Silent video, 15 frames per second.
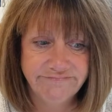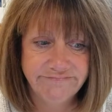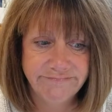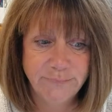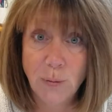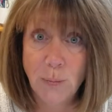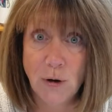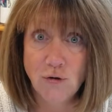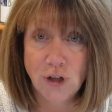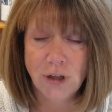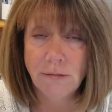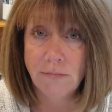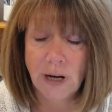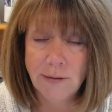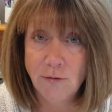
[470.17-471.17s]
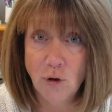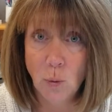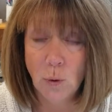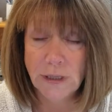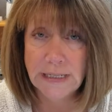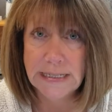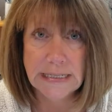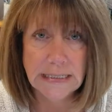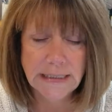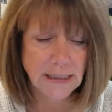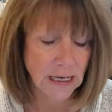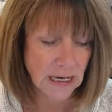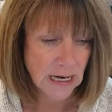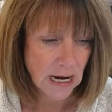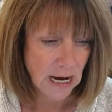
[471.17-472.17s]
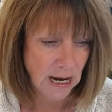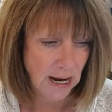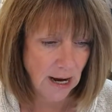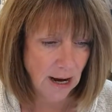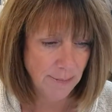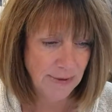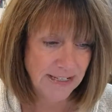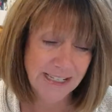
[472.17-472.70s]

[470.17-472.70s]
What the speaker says: promotion. I don't know what it is. It